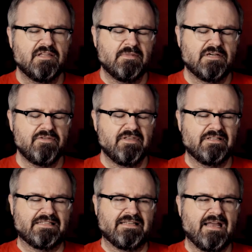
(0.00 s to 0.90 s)
them and everything
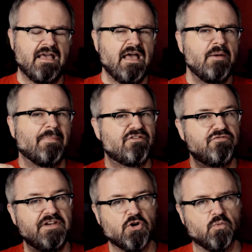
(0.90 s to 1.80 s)
like that, my
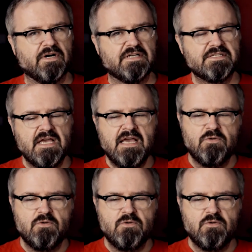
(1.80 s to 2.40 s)
fear was,